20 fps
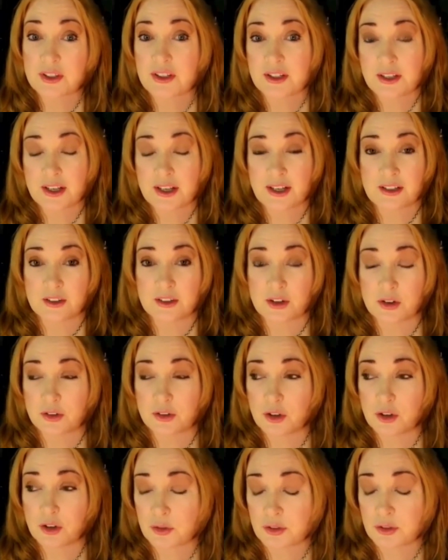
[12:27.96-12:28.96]
at
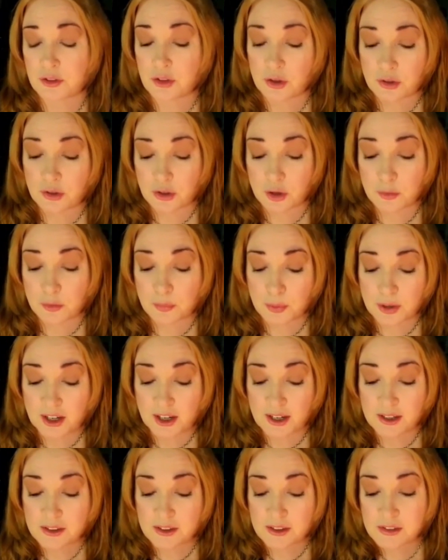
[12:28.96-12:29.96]
Nolo
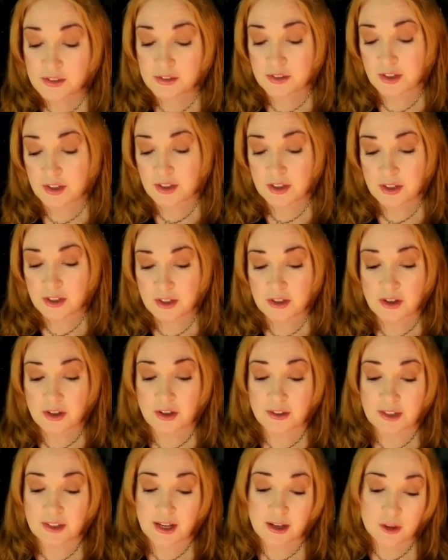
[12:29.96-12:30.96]
Press
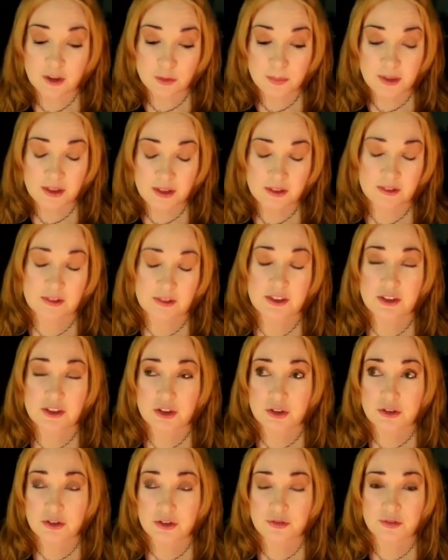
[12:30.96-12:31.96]
called How to Make
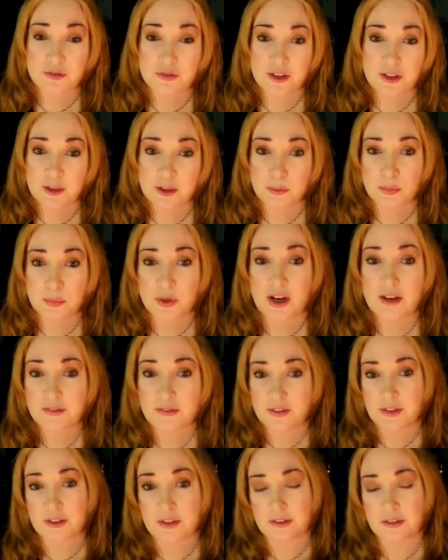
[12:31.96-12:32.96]
T-Shirts for Fun and
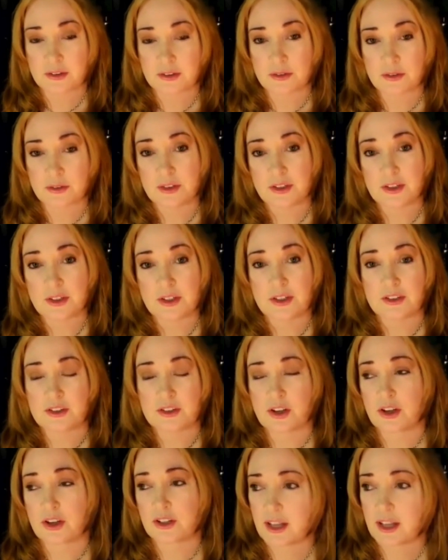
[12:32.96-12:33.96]
Profit. And
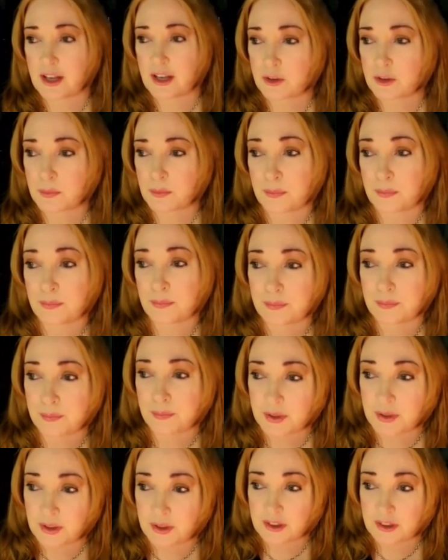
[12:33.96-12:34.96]
taught you how to
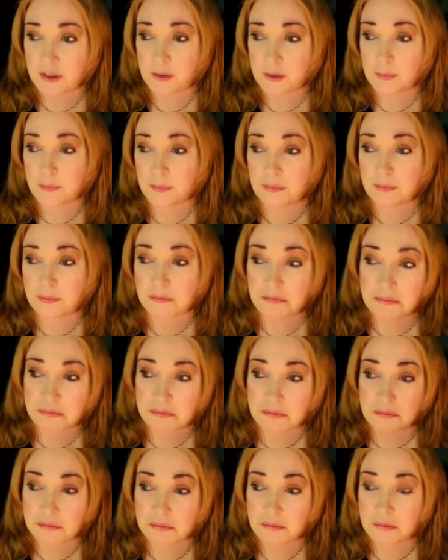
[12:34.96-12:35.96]
build a
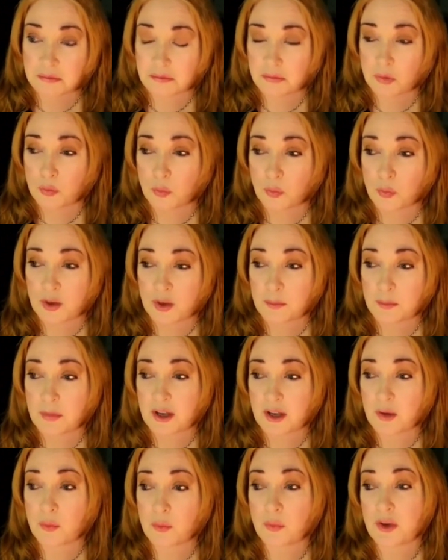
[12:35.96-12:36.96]

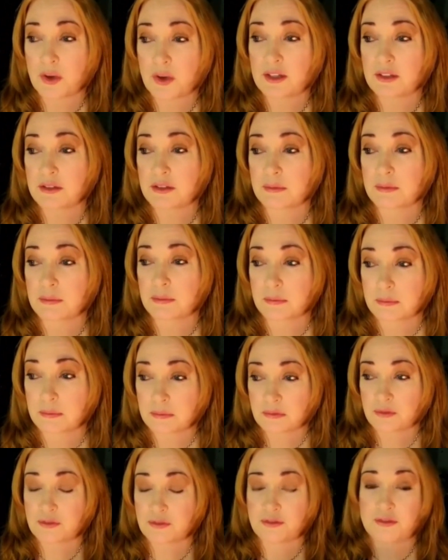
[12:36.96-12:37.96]
one-by-one
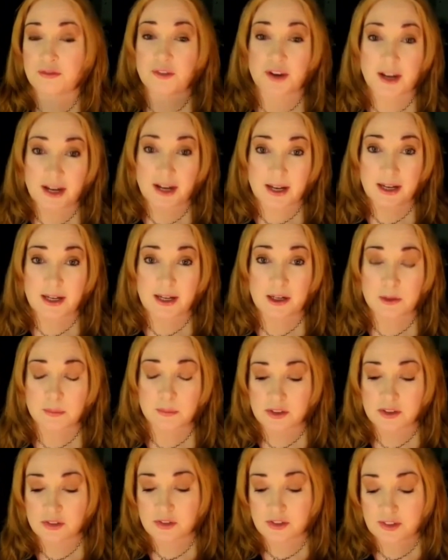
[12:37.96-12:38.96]

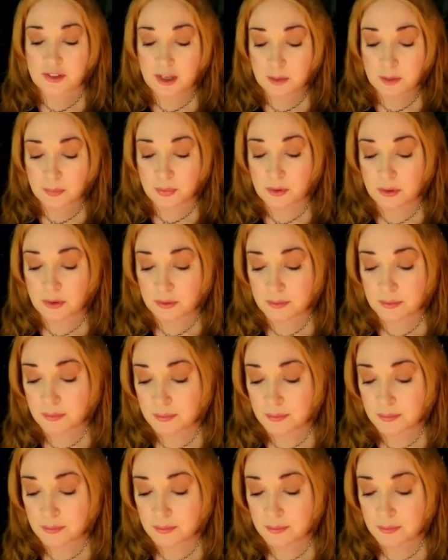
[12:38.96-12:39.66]
frame and staple